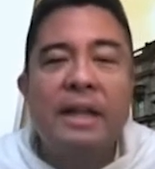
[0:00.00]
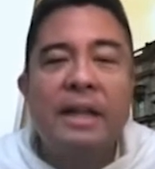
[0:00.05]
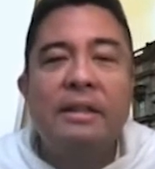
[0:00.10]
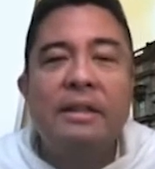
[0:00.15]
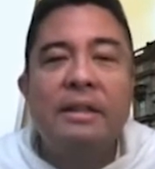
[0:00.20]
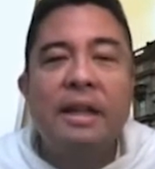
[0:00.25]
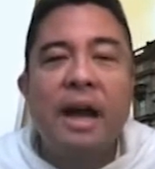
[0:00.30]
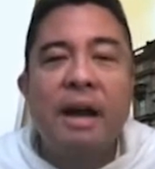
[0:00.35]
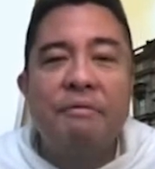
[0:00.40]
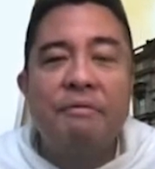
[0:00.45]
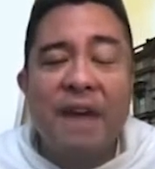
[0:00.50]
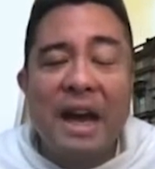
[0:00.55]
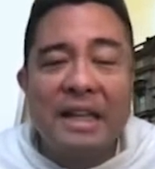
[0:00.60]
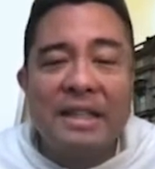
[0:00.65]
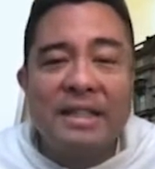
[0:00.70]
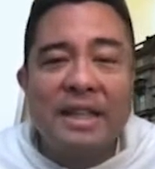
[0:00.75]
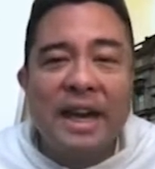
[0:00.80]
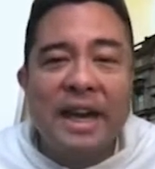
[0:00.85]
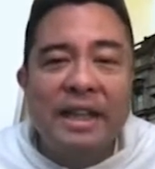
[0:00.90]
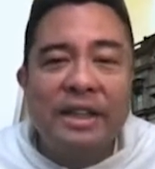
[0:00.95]

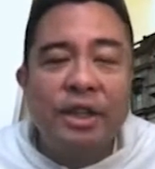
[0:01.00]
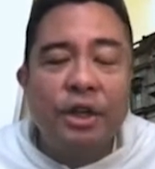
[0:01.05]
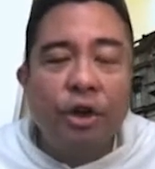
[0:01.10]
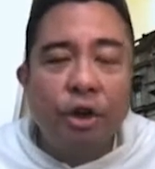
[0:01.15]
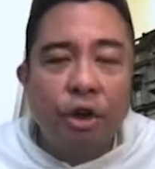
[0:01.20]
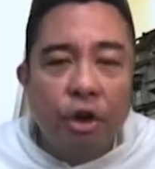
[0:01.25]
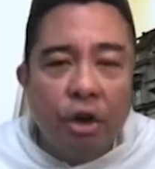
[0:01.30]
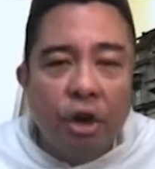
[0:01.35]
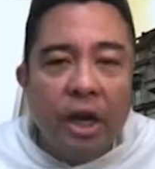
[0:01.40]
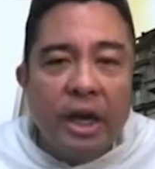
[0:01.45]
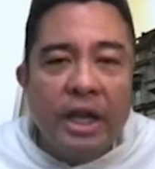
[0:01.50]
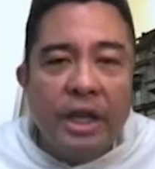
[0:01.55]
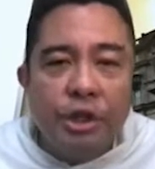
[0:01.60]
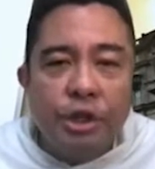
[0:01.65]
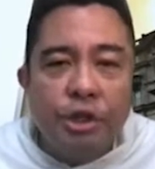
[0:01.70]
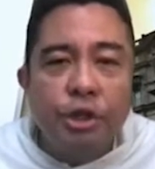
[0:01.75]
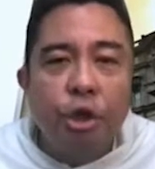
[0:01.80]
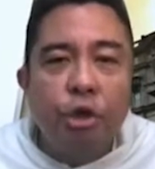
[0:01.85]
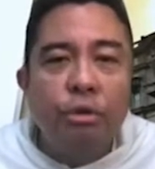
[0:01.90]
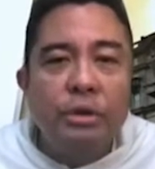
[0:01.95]
vaccinated early
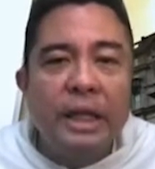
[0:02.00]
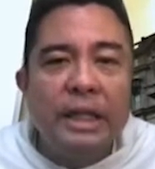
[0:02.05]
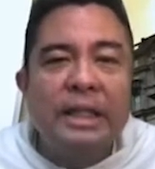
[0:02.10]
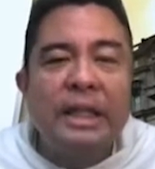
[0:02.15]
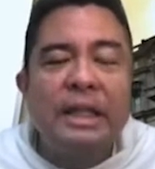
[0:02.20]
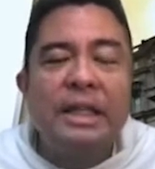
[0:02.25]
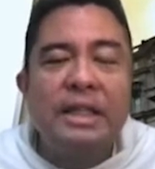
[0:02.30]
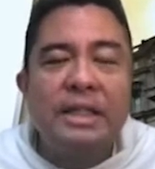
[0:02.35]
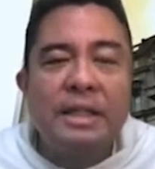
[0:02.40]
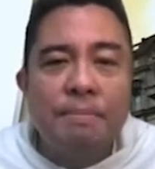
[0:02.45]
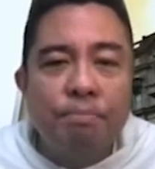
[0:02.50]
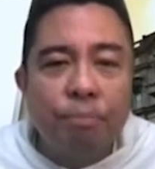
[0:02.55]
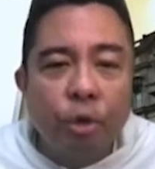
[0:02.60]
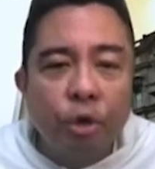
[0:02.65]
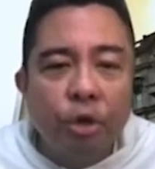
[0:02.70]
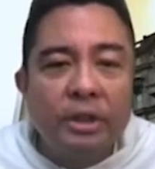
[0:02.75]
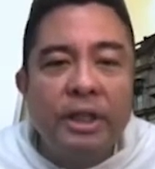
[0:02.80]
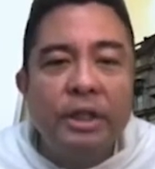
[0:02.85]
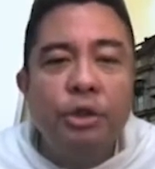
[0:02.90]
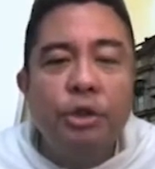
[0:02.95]
showed that it is
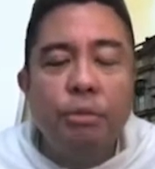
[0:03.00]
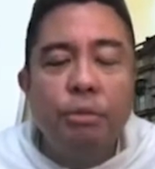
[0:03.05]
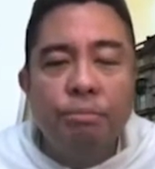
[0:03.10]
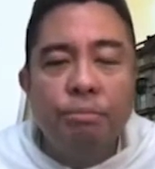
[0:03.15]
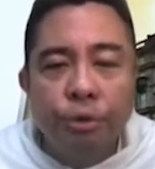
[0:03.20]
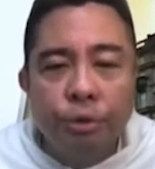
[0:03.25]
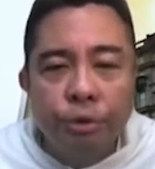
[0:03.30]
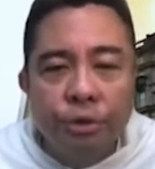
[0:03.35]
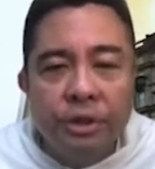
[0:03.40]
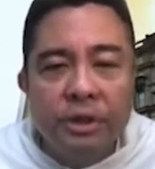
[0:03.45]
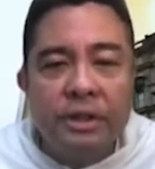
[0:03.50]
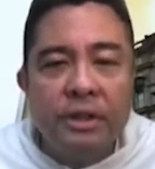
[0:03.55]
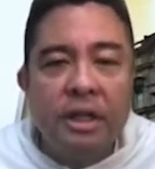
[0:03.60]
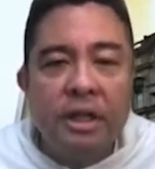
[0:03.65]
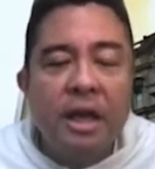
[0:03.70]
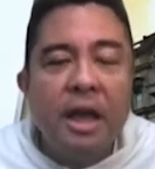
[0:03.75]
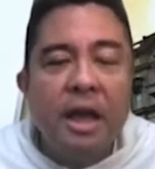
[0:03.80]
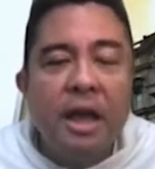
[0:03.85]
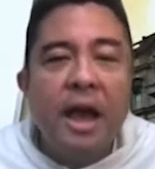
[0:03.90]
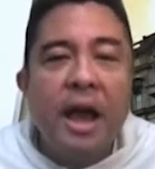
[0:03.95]
important to boost
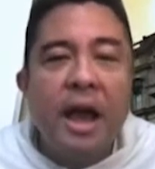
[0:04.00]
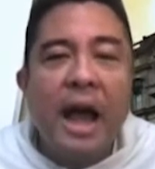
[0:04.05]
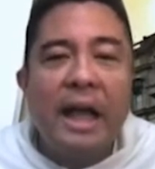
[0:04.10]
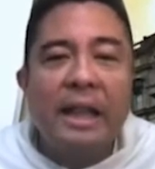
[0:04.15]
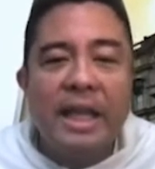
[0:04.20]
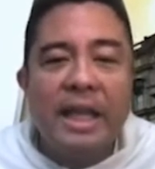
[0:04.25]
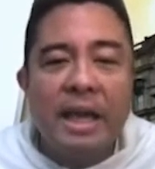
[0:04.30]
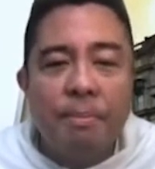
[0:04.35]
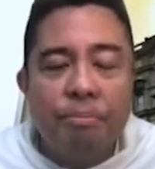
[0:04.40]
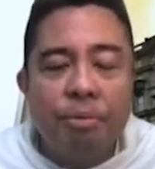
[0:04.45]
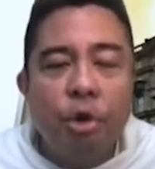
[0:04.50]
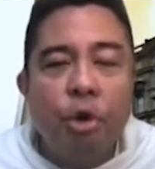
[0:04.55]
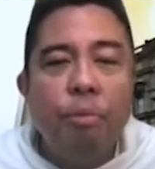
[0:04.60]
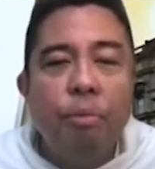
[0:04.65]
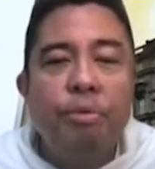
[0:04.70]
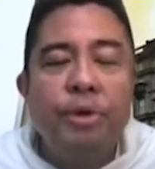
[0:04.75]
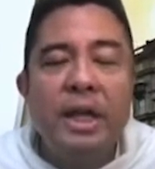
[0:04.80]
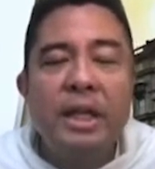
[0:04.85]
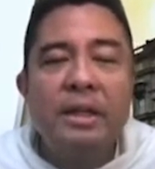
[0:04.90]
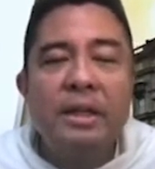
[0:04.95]
at the
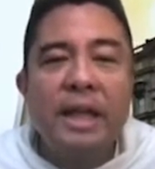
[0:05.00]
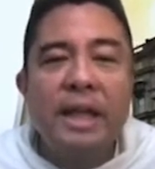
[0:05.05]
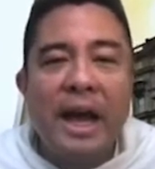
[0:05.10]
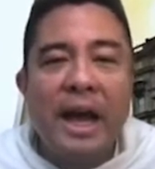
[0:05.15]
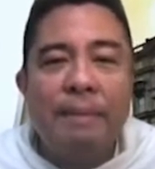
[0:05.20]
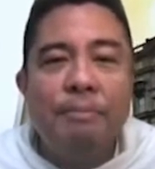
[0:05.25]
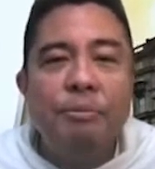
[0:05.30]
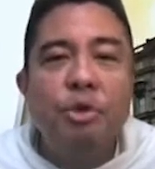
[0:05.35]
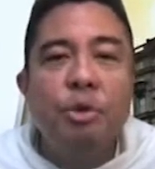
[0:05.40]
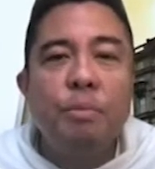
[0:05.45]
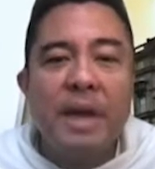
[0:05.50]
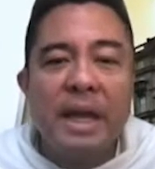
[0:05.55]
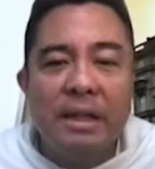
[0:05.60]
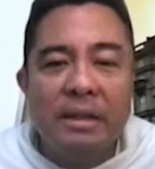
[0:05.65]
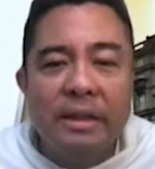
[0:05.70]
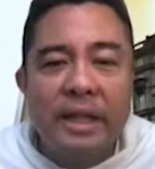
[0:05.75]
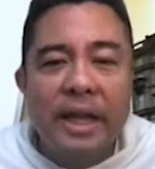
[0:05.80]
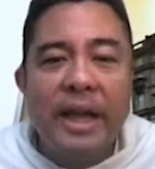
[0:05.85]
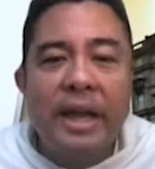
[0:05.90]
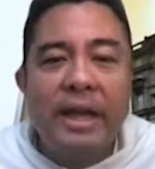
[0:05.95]
appropriate time to
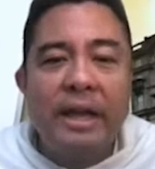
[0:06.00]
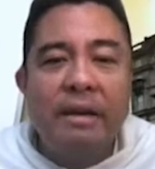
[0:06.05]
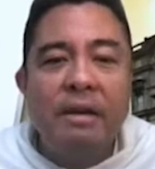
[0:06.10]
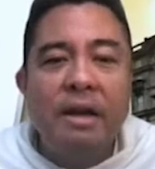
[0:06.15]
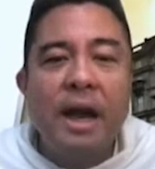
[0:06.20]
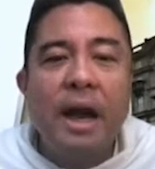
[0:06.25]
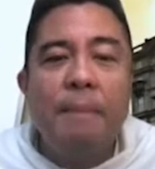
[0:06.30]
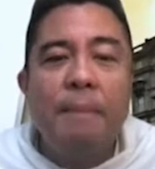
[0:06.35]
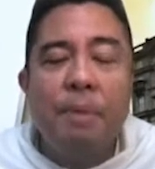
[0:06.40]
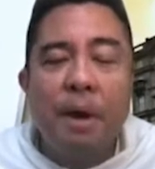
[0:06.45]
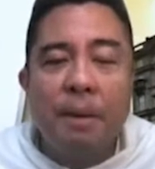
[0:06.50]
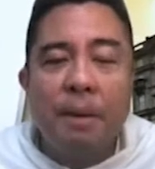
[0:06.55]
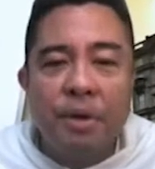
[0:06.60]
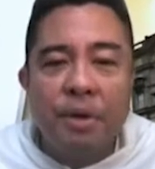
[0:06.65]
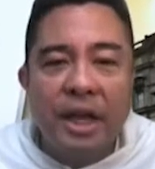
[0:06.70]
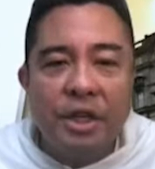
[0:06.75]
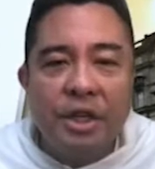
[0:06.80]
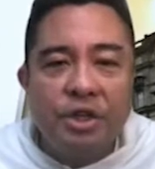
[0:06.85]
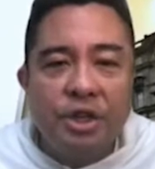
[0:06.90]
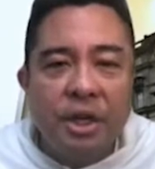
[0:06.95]
maintain
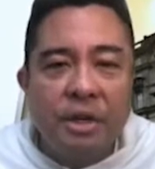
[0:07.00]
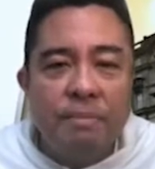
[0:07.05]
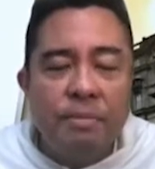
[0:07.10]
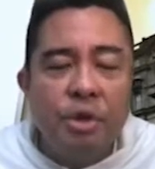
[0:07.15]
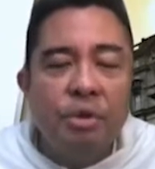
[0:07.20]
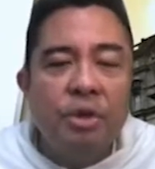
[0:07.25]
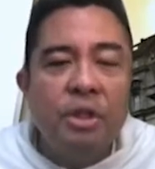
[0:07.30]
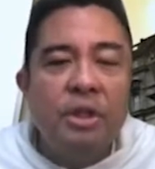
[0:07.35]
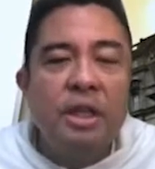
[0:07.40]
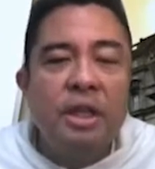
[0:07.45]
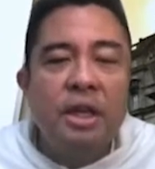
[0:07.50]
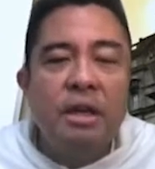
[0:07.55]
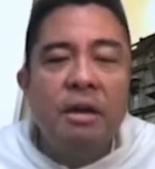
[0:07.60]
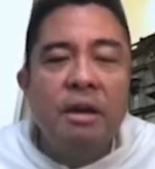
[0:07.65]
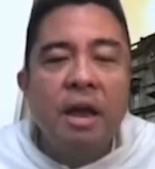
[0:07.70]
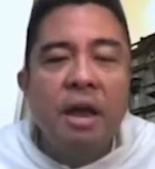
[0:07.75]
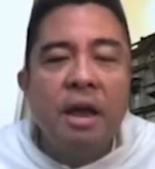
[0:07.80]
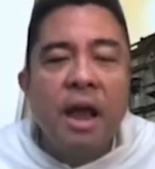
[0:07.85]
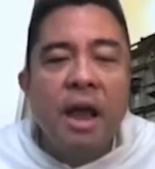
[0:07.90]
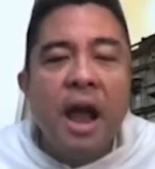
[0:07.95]
population immunity.
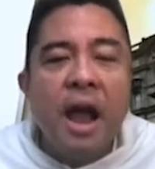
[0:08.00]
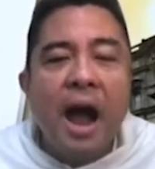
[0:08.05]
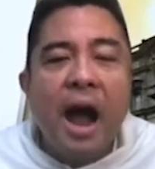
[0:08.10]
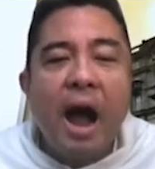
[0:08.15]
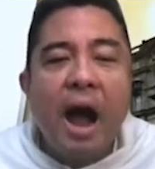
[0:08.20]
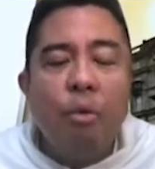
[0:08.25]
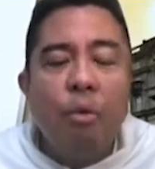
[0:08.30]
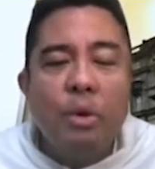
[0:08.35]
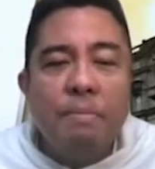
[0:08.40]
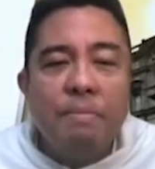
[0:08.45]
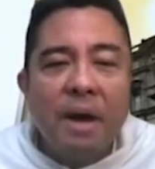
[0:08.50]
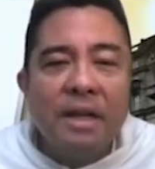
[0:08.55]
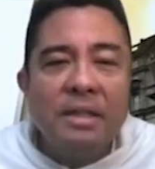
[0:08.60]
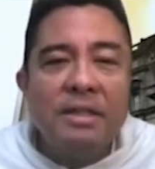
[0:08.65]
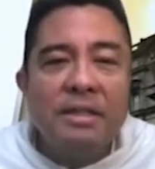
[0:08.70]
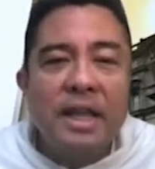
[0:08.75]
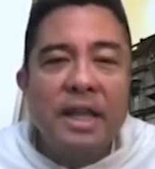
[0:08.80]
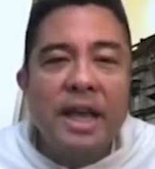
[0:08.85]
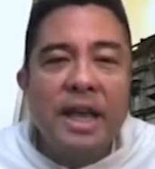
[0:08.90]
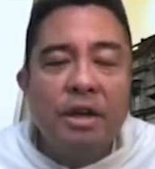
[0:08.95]
We
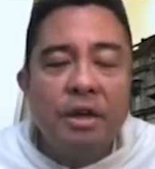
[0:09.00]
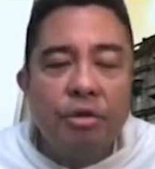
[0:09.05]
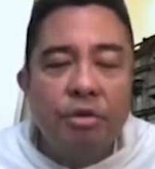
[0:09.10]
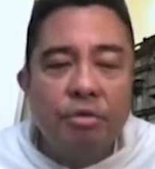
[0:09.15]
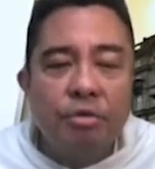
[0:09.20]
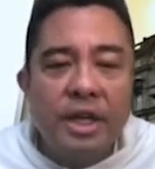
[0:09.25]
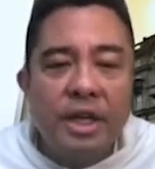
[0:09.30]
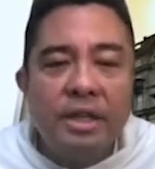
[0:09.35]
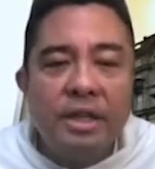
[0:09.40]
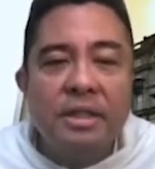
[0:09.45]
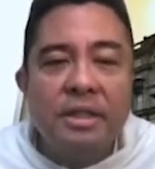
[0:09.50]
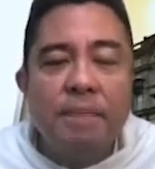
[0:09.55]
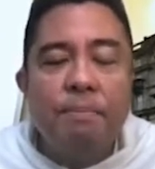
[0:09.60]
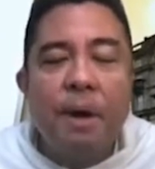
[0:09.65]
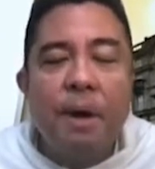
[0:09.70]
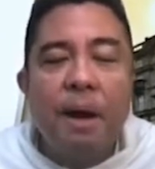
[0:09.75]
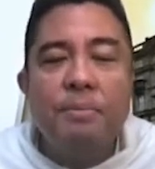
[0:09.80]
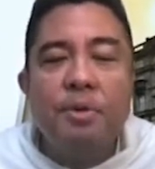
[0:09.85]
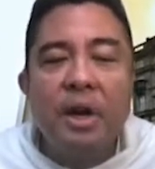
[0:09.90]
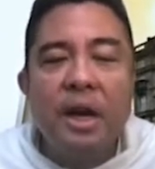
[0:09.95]
must increase the
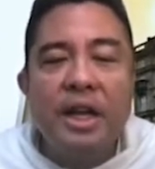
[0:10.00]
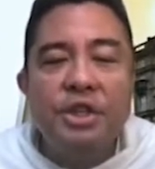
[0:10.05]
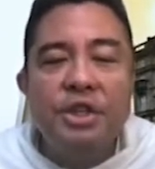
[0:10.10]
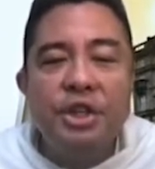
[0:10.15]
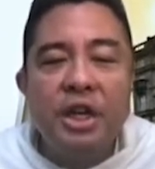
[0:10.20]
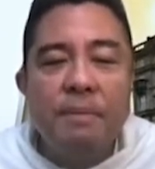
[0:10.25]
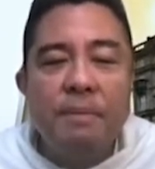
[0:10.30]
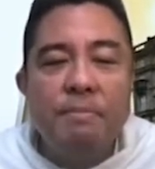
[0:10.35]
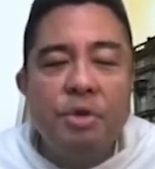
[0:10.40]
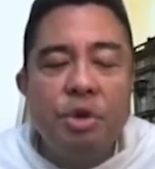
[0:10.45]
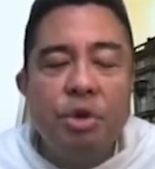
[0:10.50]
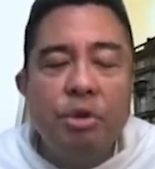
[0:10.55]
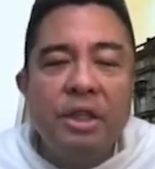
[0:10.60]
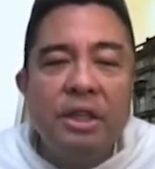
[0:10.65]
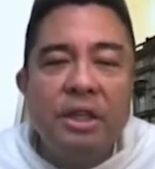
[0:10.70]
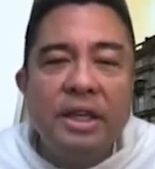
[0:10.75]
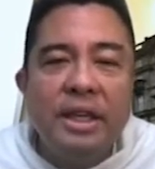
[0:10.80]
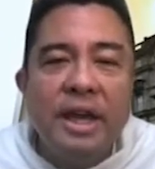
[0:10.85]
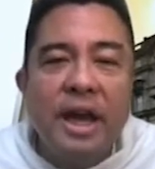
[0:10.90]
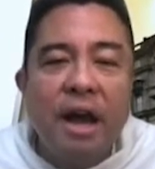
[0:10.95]
population
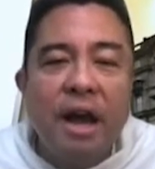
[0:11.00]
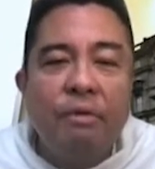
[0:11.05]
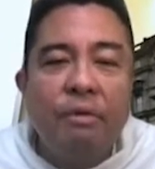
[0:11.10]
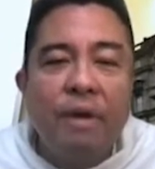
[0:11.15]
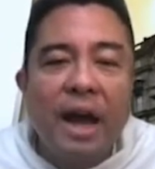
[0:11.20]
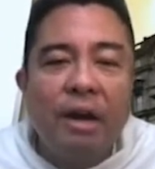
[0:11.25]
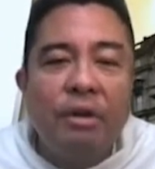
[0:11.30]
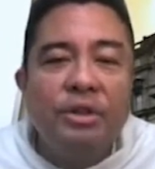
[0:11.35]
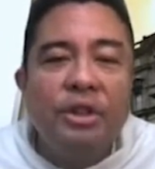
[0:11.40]
immunity around our